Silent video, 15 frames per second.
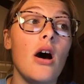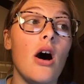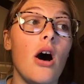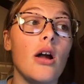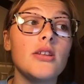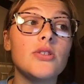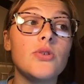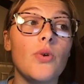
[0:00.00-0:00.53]

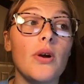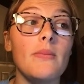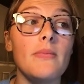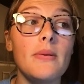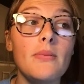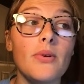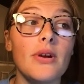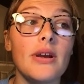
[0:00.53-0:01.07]
Auditory
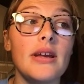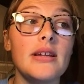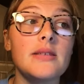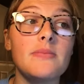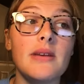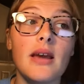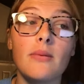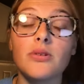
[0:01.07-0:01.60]
memory is
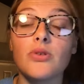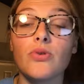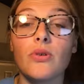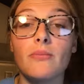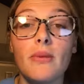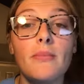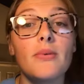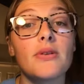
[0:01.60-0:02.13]
being able to
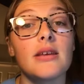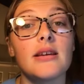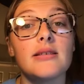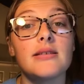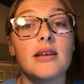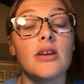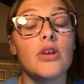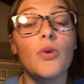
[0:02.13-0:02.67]
remember things
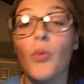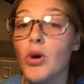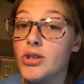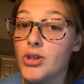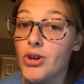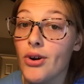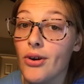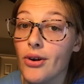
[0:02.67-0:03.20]
that you once
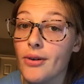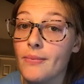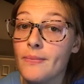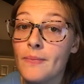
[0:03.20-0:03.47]
heard.